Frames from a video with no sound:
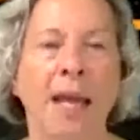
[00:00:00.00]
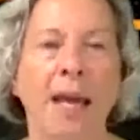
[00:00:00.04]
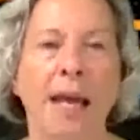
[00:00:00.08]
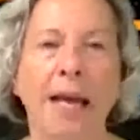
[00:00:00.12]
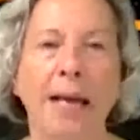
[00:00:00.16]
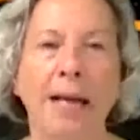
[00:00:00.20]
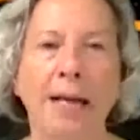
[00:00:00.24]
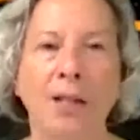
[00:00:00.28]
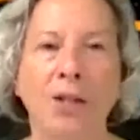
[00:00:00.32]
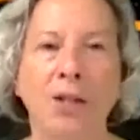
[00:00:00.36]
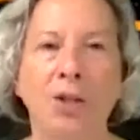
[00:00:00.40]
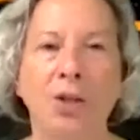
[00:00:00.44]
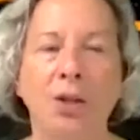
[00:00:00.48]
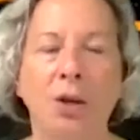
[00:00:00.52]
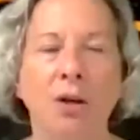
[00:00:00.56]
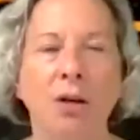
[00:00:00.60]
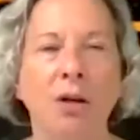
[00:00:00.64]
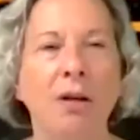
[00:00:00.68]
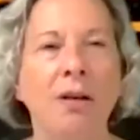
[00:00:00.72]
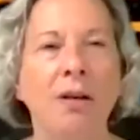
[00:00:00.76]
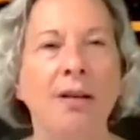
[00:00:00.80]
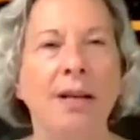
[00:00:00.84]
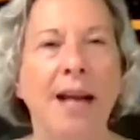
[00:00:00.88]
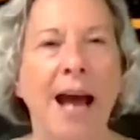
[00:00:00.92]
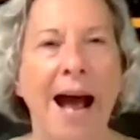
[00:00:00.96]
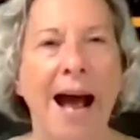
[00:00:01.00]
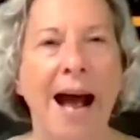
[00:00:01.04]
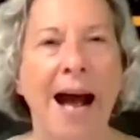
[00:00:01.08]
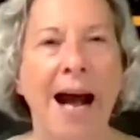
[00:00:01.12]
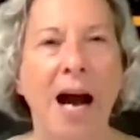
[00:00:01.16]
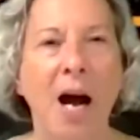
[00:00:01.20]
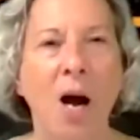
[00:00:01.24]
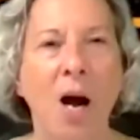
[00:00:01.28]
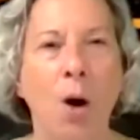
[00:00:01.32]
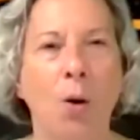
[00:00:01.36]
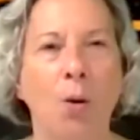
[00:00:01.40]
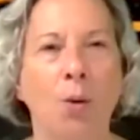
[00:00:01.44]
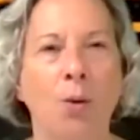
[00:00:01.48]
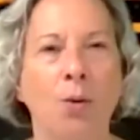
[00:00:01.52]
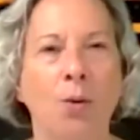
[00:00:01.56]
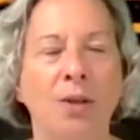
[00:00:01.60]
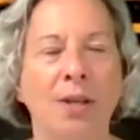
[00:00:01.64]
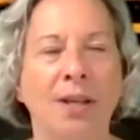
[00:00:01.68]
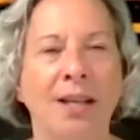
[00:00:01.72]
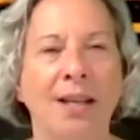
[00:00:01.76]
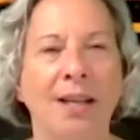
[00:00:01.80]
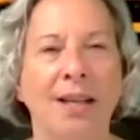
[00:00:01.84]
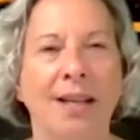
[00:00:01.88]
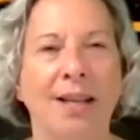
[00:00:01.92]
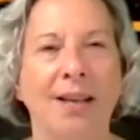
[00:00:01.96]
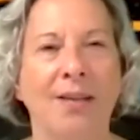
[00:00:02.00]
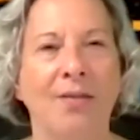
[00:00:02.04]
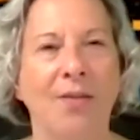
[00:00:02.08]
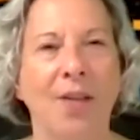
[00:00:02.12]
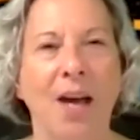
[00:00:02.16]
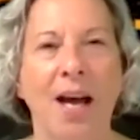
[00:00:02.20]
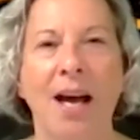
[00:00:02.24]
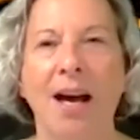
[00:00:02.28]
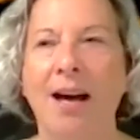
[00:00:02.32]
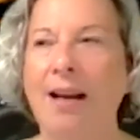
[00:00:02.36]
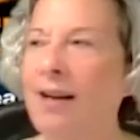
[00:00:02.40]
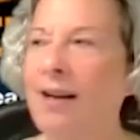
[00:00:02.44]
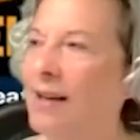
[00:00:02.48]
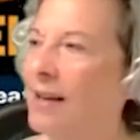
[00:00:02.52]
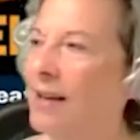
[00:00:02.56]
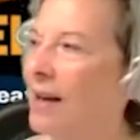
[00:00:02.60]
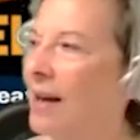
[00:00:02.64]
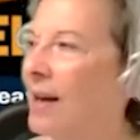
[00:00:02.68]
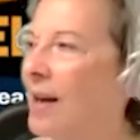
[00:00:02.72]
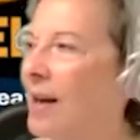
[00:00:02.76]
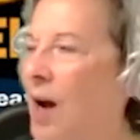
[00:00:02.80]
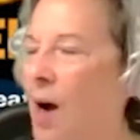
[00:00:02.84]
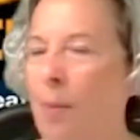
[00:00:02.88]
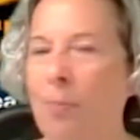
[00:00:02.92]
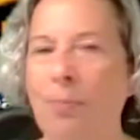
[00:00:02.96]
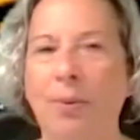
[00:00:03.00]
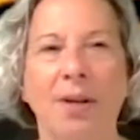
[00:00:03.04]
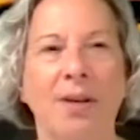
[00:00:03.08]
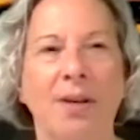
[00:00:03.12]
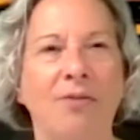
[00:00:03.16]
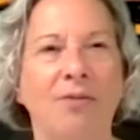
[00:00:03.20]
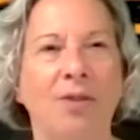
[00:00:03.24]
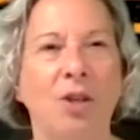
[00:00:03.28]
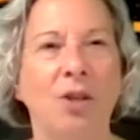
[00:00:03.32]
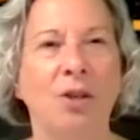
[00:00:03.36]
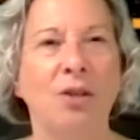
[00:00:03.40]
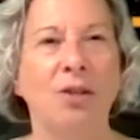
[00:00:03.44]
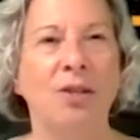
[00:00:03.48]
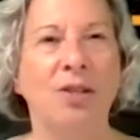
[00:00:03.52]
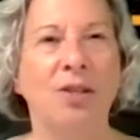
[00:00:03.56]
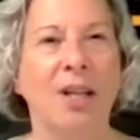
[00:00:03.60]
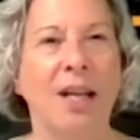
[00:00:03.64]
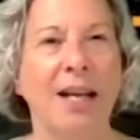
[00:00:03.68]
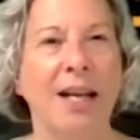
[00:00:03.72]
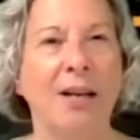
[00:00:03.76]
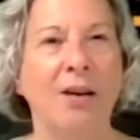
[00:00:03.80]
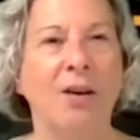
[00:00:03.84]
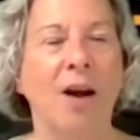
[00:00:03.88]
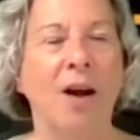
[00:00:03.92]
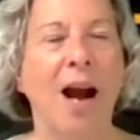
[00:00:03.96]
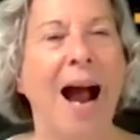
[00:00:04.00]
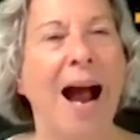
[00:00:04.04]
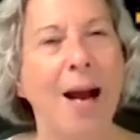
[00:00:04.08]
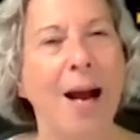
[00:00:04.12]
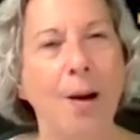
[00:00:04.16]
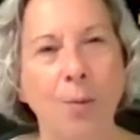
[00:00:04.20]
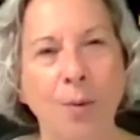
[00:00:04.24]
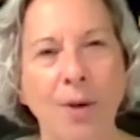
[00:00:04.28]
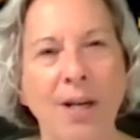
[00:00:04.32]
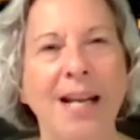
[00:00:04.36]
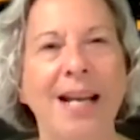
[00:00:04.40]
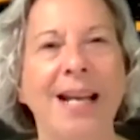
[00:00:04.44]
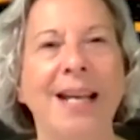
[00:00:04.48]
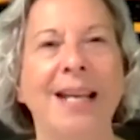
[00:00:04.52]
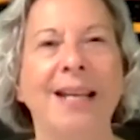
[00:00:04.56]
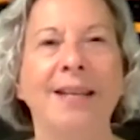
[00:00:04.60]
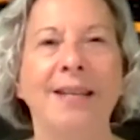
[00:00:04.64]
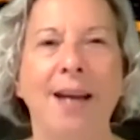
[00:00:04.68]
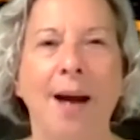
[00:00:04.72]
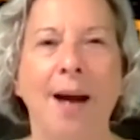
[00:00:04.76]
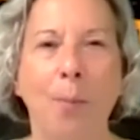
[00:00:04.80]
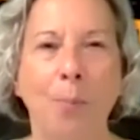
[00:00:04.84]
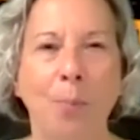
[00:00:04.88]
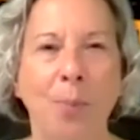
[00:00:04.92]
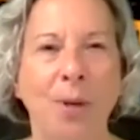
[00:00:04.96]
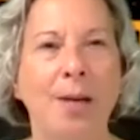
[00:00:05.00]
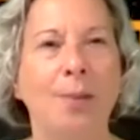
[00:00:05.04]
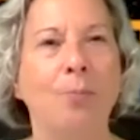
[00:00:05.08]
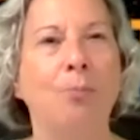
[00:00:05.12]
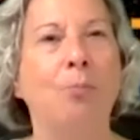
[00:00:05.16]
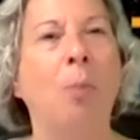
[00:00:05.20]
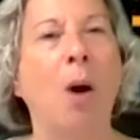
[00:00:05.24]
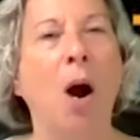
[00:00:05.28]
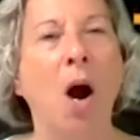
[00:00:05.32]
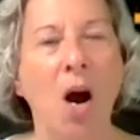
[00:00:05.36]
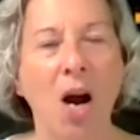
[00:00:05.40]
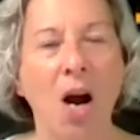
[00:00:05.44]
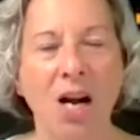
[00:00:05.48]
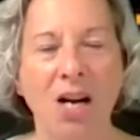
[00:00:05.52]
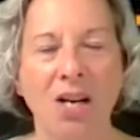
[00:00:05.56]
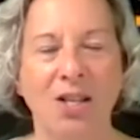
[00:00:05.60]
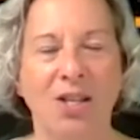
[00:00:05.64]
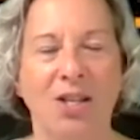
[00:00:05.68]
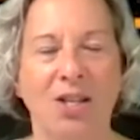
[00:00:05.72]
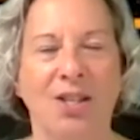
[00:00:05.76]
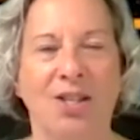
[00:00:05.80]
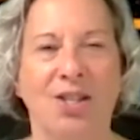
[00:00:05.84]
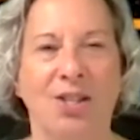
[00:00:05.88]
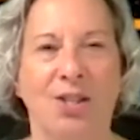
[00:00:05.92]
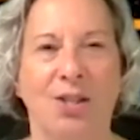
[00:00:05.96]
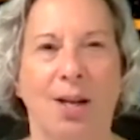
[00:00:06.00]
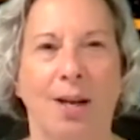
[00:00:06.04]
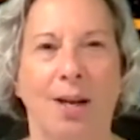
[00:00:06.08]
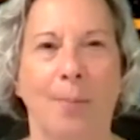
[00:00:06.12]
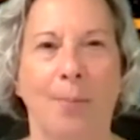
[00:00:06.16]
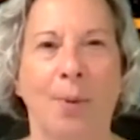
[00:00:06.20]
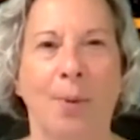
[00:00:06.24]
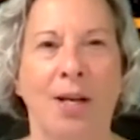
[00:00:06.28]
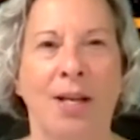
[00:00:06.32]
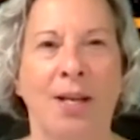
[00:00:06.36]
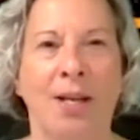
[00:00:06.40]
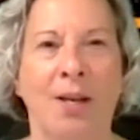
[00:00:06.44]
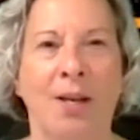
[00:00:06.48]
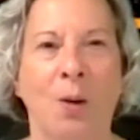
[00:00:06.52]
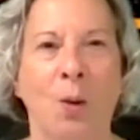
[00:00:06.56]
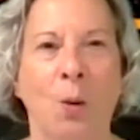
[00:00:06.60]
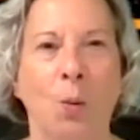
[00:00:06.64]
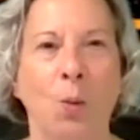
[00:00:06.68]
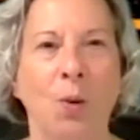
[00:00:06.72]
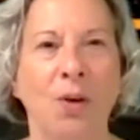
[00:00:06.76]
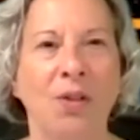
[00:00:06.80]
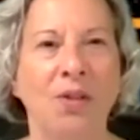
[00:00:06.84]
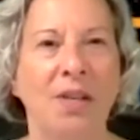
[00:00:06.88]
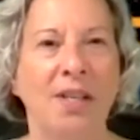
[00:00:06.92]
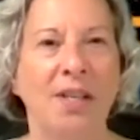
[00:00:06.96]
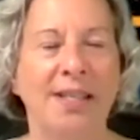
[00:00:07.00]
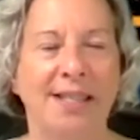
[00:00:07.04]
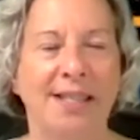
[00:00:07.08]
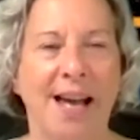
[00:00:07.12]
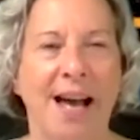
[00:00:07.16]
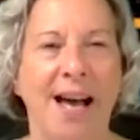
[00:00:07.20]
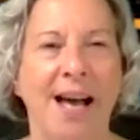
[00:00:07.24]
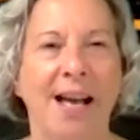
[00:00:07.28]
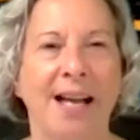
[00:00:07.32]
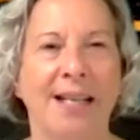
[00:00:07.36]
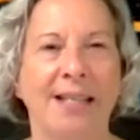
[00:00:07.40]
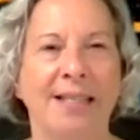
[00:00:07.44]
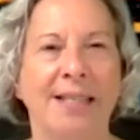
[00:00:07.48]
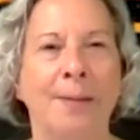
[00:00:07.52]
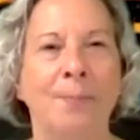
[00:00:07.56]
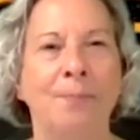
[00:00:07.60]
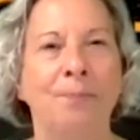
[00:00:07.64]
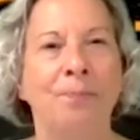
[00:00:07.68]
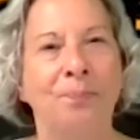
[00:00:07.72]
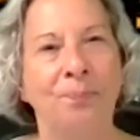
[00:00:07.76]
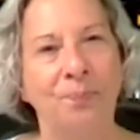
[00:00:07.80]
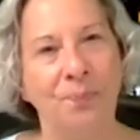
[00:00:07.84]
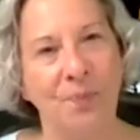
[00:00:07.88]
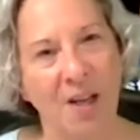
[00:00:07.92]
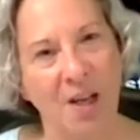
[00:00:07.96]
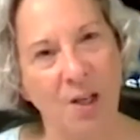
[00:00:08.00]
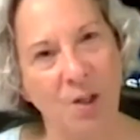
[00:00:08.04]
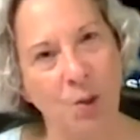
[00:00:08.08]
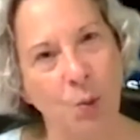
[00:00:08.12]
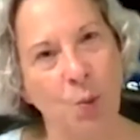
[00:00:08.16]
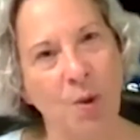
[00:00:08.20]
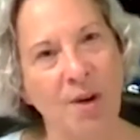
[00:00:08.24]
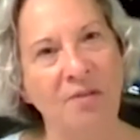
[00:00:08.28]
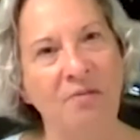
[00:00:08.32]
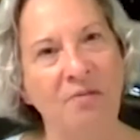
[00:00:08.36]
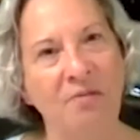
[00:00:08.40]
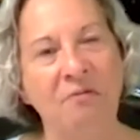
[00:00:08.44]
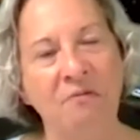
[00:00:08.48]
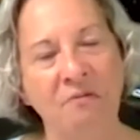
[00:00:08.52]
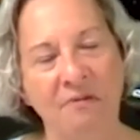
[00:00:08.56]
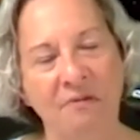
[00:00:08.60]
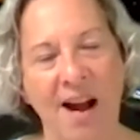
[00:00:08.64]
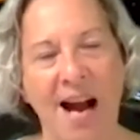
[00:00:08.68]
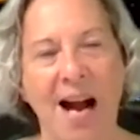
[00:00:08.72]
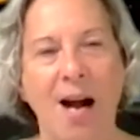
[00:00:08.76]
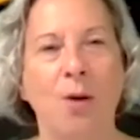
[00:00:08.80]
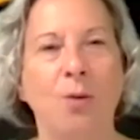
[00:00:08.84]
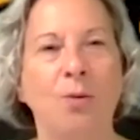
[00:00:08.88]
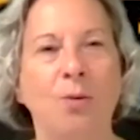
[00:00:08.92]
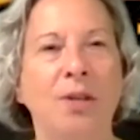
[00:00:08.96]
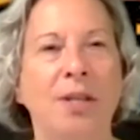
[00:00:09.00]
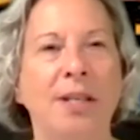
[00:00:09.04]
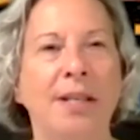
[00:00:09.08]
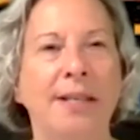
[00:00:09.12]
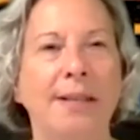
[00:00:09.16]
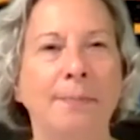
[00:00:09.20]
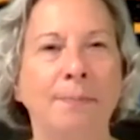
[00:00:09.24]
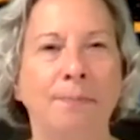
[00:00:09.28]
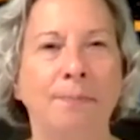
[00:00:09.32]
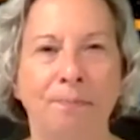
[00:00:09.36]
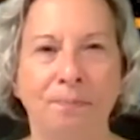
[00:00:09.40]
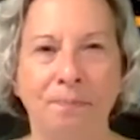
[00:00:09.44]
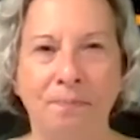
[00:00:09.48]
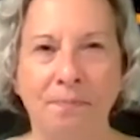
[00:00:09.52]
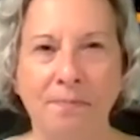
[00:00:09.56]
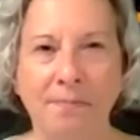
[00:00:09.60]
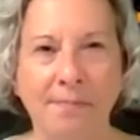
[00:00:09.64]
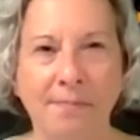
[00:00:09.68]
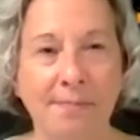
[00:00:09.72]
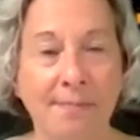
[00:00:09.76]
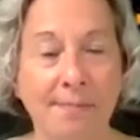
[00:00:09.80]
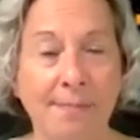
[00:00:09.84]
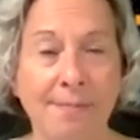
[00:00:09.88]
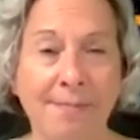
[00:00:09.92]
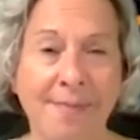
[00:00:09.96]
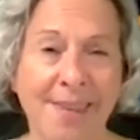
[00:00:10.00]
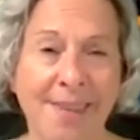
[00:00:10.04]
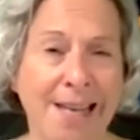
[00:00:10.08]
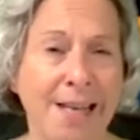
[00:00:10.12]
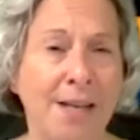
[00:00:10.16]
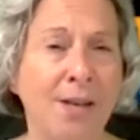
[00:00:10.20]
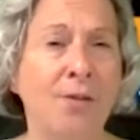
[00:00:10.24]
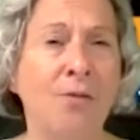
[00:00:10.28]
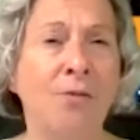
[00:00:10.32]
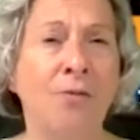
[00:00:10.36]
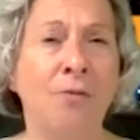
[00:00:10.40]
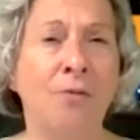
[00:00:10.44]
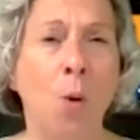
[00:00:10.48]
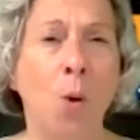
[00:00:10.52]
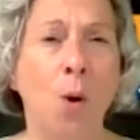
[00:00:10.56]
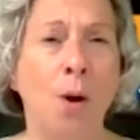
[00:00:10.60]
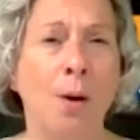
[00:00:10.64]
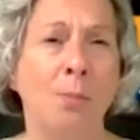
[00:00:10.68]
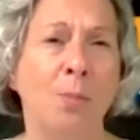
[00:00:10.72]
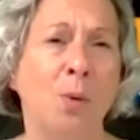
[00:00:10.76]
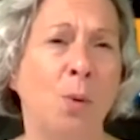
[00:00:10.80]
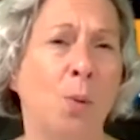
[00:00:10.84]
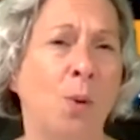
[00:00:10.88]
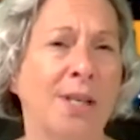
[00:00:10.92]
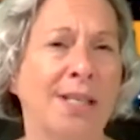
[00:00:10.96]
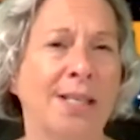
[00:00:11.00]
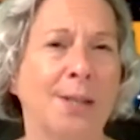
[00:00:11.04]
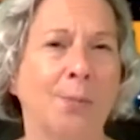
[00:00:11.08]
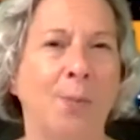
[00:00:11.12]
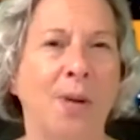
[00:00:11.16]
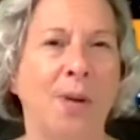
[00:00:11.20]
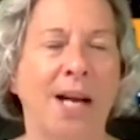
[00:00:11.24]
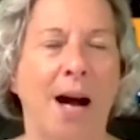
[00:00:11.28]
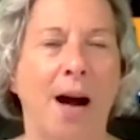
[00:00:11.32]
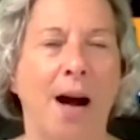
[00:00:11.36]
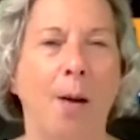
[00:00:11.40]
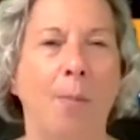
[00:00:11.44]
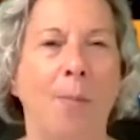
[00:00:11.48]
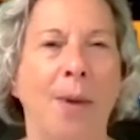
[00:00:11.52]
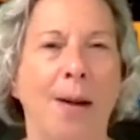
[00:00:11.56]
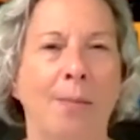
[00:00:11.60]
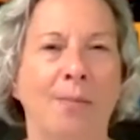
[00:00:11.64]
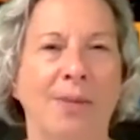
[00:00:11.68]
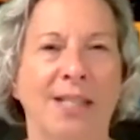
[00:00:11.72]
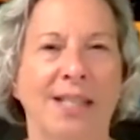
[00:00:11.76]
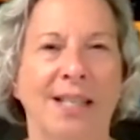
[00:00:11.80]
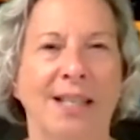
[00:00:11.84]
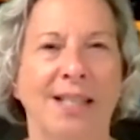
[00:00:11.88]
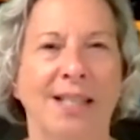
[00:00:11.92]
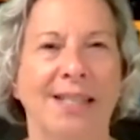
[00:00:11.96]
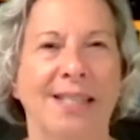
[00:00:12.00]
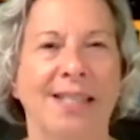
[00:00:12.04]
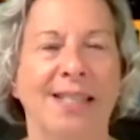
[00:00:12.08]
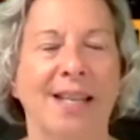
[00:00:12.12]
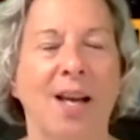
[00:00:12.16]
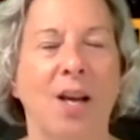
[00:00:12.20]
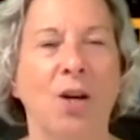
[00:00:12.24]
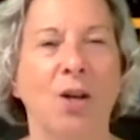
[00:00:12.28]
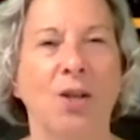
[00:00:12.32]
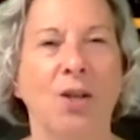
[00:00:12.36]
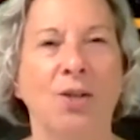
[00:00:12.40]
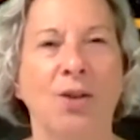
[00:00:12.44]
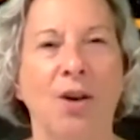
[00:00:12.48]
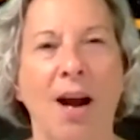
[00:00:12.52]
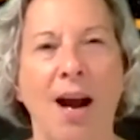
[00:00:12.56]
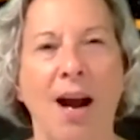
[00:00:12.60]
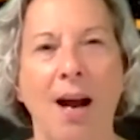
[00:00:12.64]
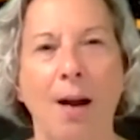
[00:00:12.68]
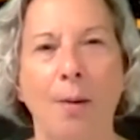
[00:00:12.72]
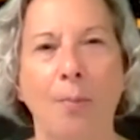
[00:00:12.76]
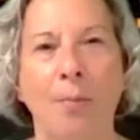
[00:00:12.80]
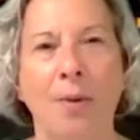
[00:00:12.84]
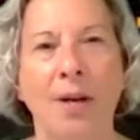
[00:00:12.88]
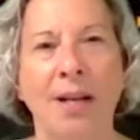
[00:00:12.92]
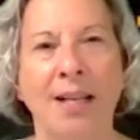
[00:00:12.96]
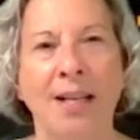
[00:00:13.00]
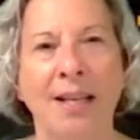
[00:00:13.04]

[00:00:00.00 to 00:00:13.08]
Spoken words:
And it turned out that a couple of years later, I would end up in partnership with these guys as we founded and formed what has become Amazon Seller Tribe.